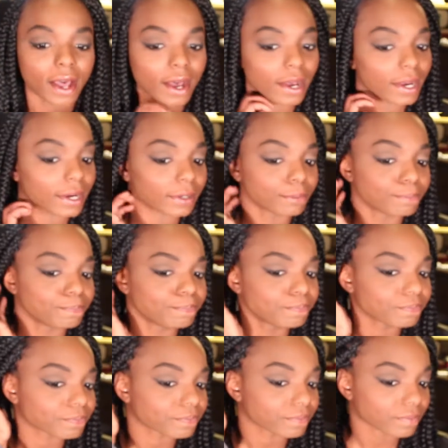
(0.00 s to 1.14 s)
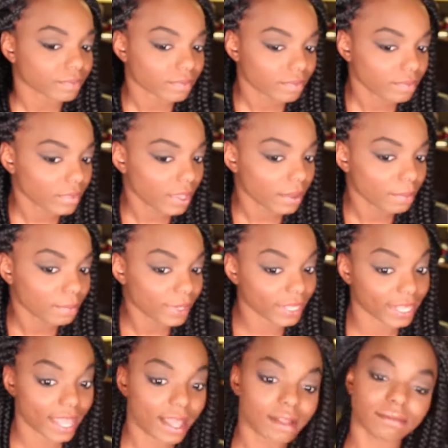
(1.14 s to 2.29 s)
But
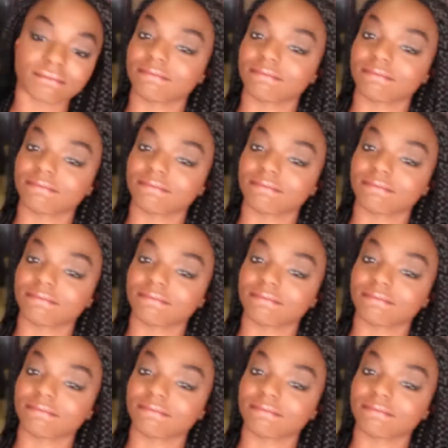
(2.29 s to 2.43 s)
yeah,